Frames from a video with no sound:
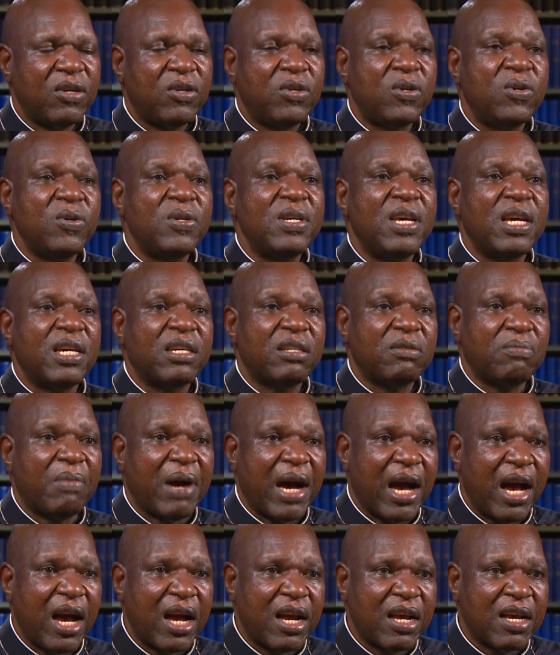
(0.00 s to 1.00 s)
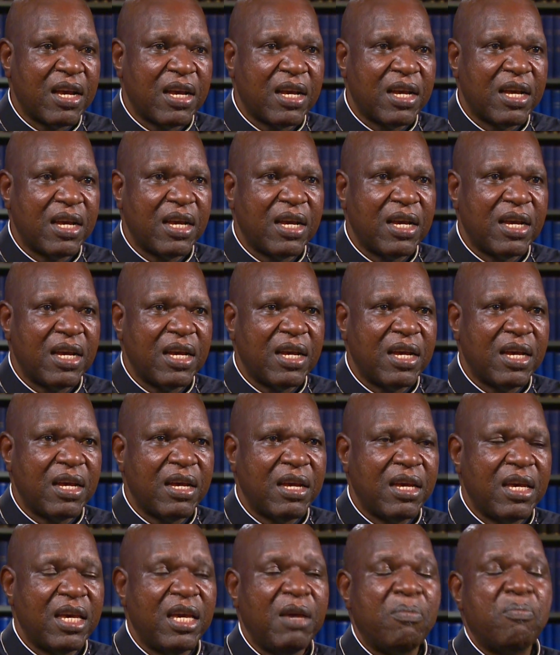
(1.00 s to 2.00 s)
2 years back,
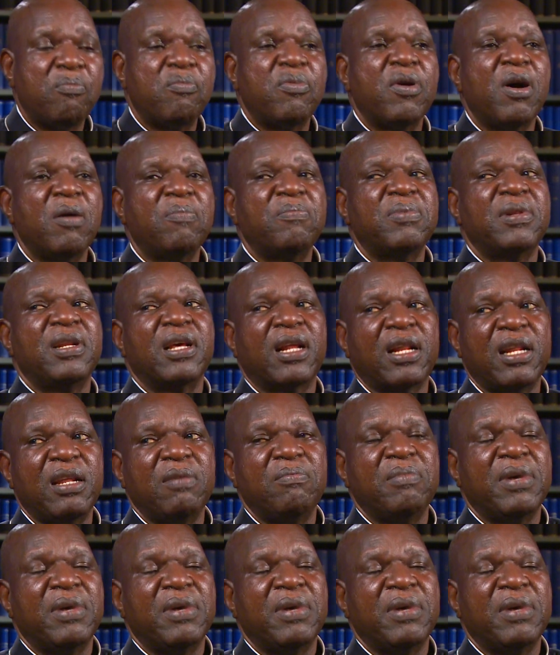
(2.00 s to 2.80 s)
he publicly